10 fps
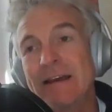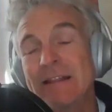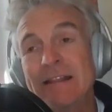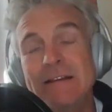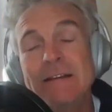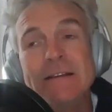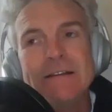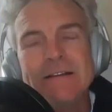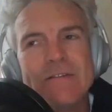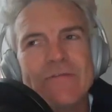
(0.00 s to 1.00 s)
and then
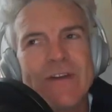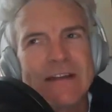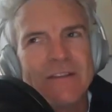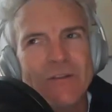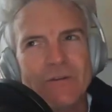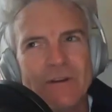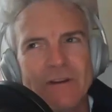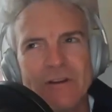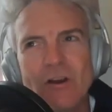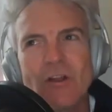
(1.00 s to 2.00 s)
the fact that you are
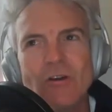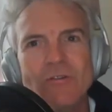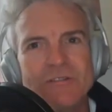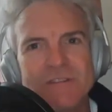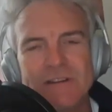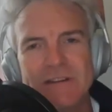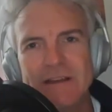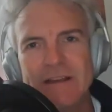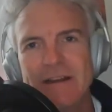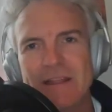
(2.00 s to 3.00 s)
enclosed
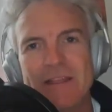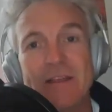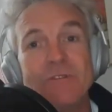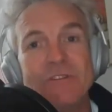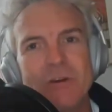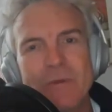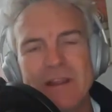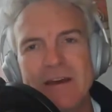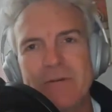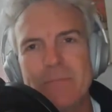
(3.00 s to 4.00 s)
in a thing with so
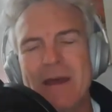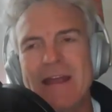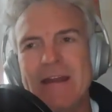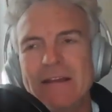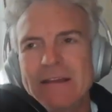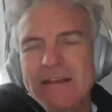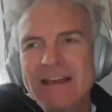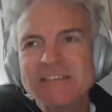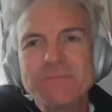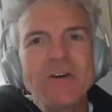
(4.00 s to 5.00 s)
many other men,
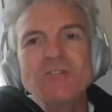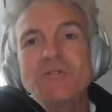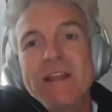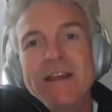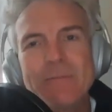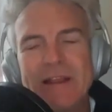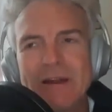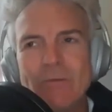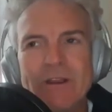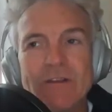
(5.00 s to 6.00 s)
as opposed to an
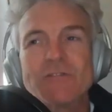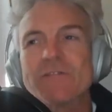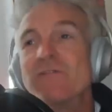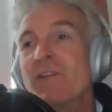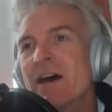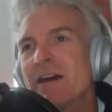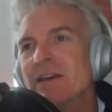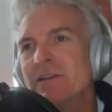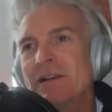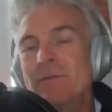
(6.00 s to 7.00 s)
airplane where you're sort of
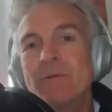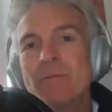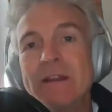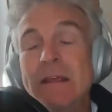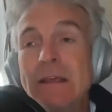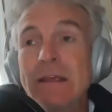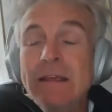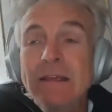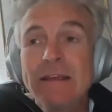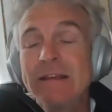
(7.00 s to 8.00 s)
flying, you're liberal, but
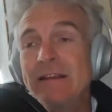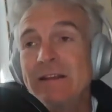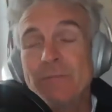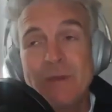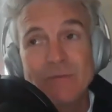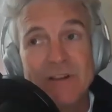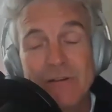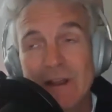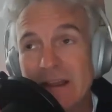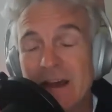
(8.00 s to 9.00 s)
people
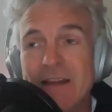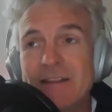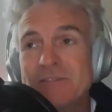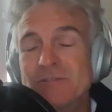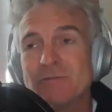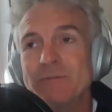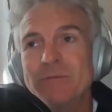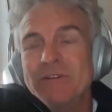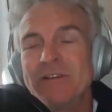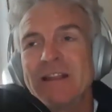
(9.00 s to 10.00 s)
don't like heights or
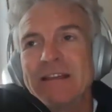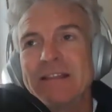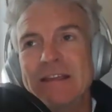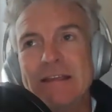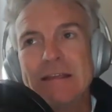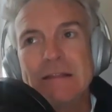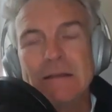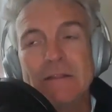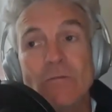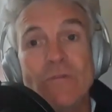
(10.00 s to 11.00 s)
people don't like the
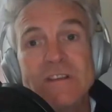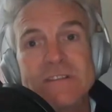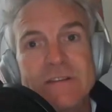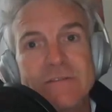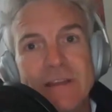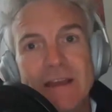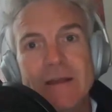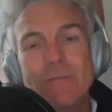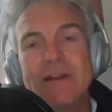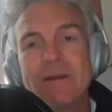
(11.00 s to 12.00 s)
risk of the
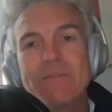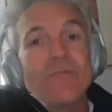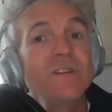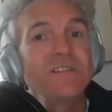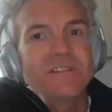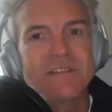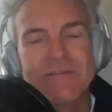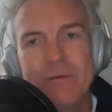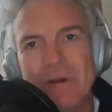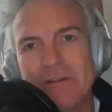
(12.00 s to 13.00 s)
airplane. I mean, the risks
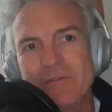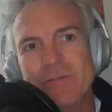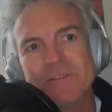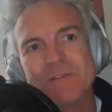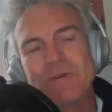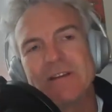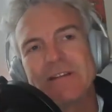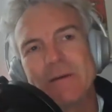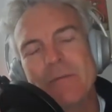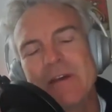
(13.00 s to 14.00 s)
everywhere, of course, but
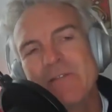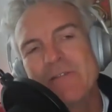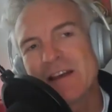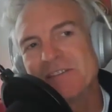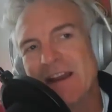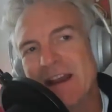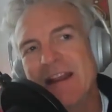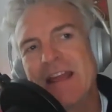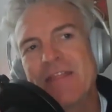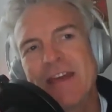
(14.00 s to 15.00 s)
fascinating. And
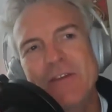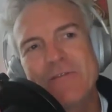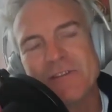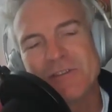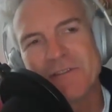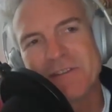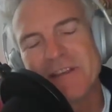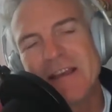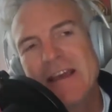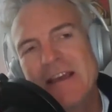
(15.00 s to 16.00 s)
again, thank you for your service.
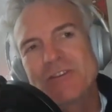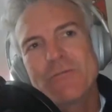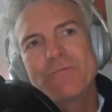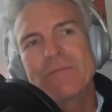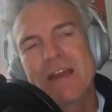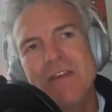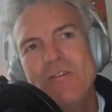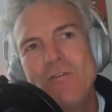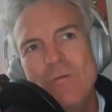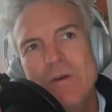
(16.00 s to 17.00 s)
So
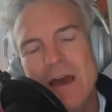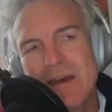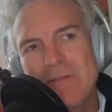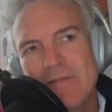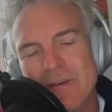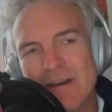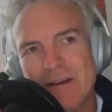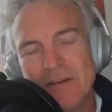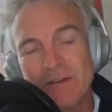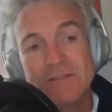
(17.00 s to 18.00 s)
you have
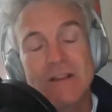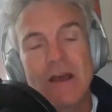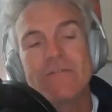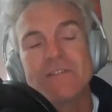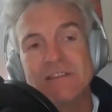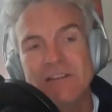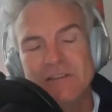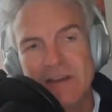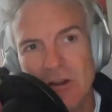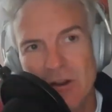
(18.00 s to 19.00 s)
obviously
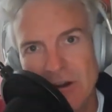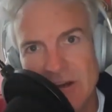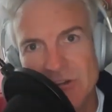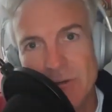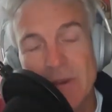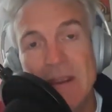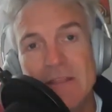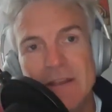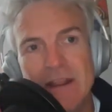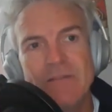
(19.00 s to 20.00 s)
did a lot of leadership in
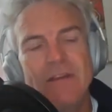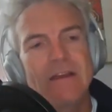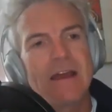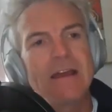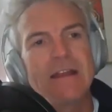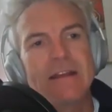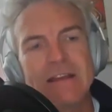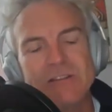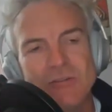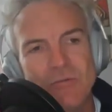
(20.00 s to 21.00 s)
the Navy, and
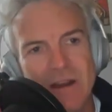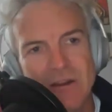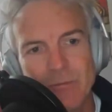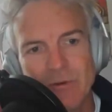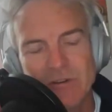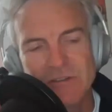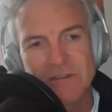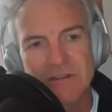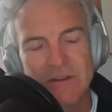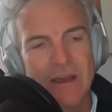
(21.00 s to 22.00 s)
as you write in your
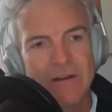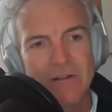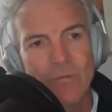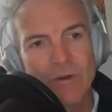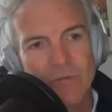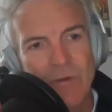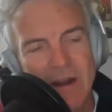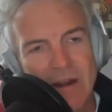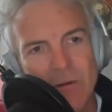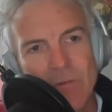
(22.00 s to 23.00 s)
books and what you
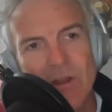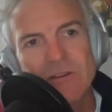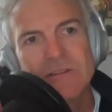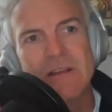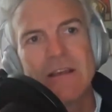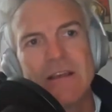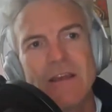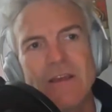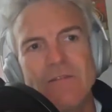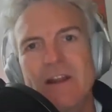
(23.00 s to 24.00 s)
write in your blogs,
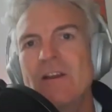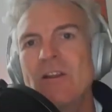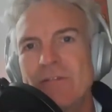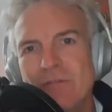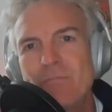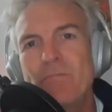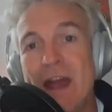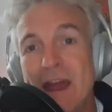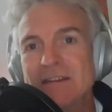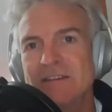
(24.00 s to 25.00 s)
you've
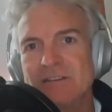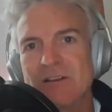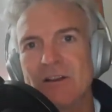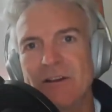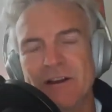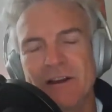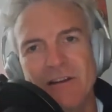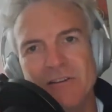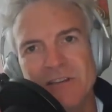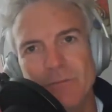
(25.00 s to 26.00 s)
practiced a lot of
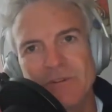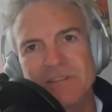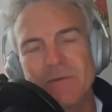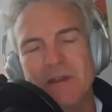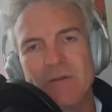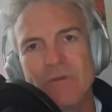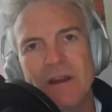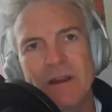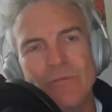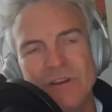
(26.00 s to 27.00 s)
leadership, which is something I
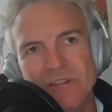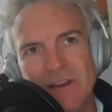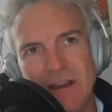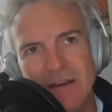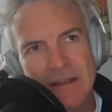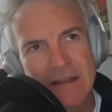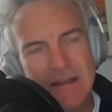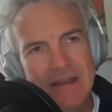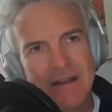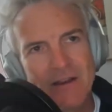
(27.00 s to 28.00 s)
really appreciate.
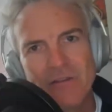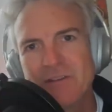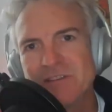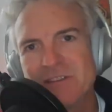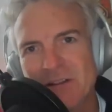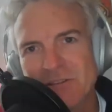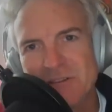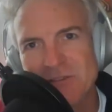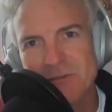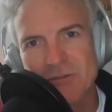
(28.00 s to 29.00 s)
A lot of
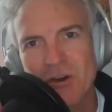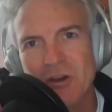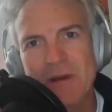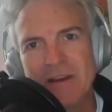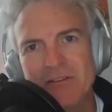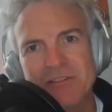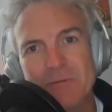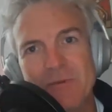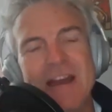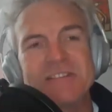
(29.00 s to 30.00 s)
consultants who talk about
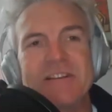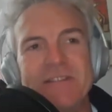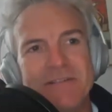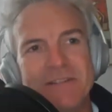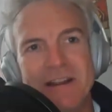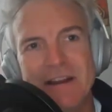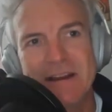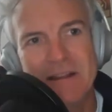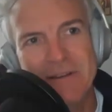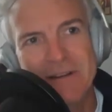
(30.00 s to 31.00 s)
leadership actually have never done
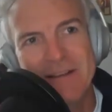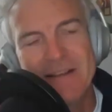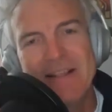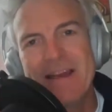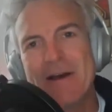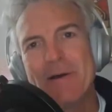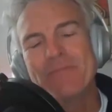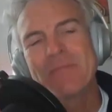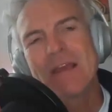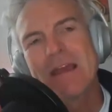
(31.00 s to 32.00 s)
any of it.
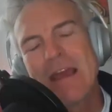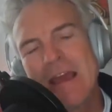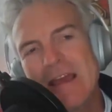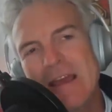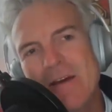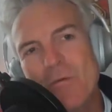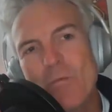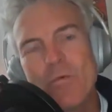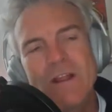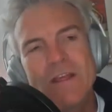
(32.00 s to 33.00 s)

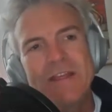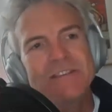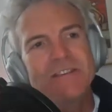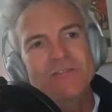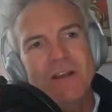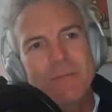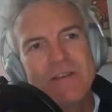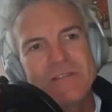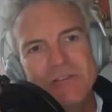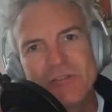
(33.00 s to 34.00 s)
One of the things that struck
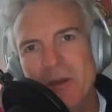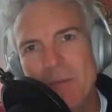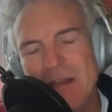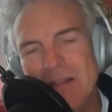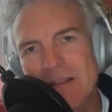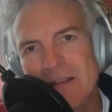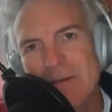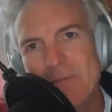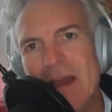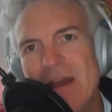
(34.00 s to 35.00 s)
me is you talk about
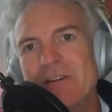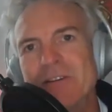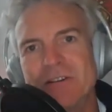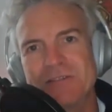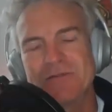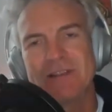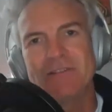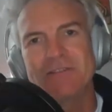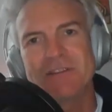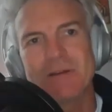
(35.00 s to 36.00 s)
the paradox of
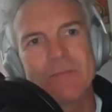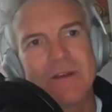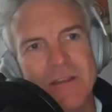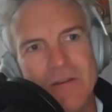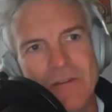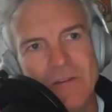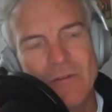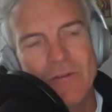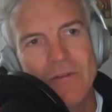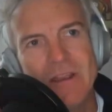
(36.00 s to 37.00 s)
leadership. You
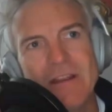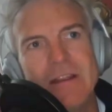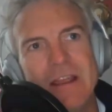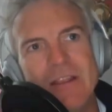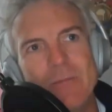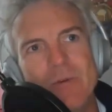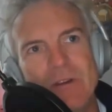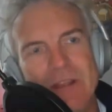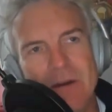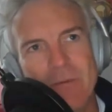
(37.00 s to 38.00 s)
in the
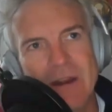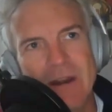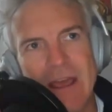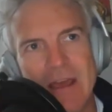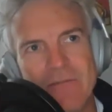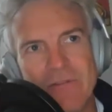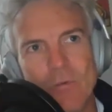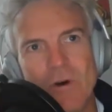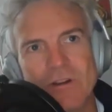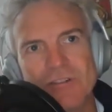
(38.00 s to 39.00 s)
book that I read, I Have the
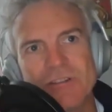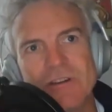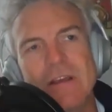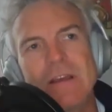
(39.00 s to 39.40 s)
Watch,